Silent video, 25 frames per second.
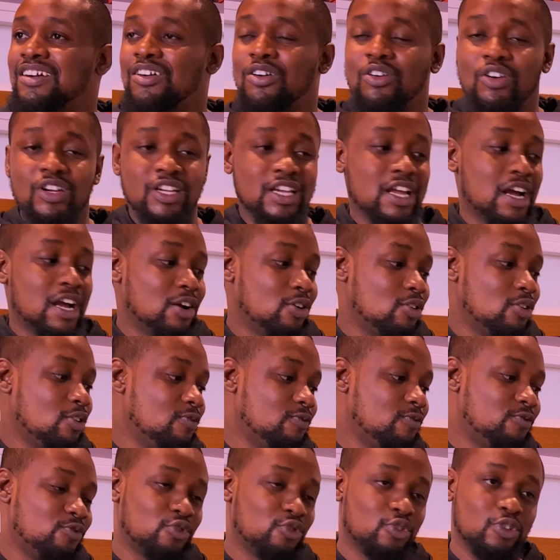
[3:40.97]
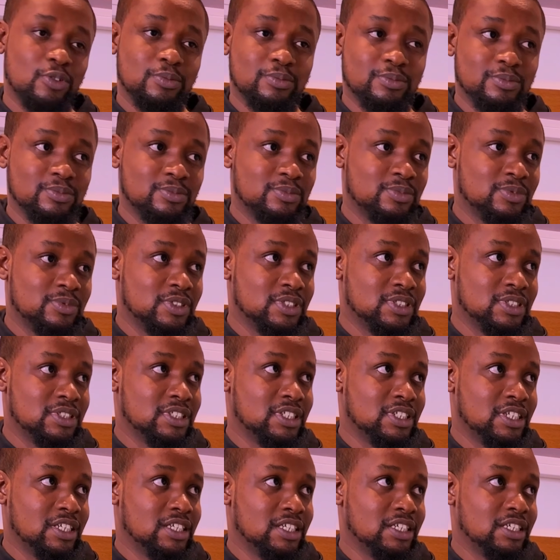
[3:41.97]
or it can come from
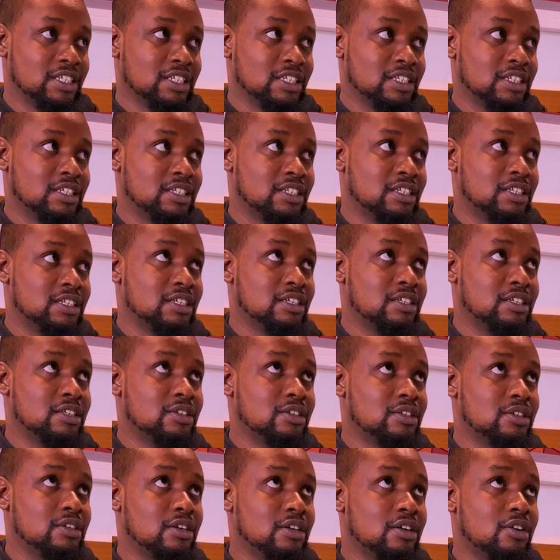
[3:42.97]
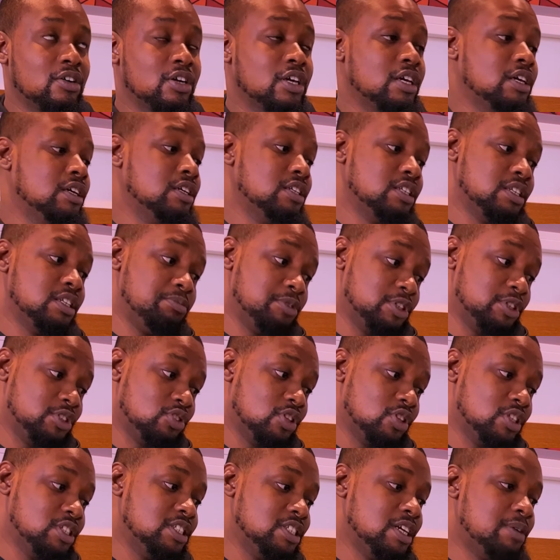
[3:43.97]
the
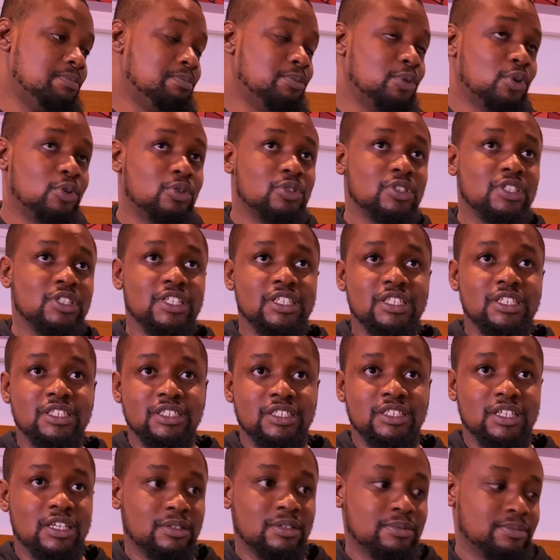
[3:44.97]
Mixolydian mode is